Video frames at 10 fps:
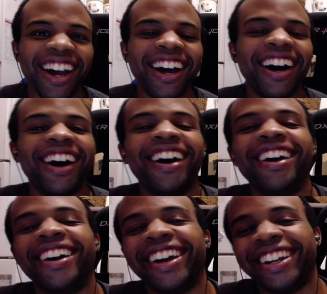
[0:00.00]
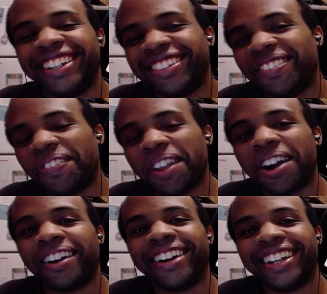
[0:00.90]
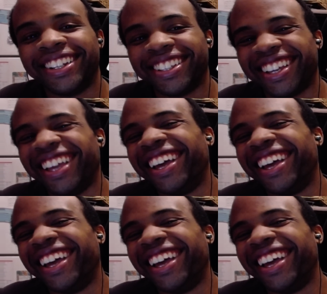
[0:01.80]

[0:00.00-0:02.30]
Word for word: all right, all right. Like,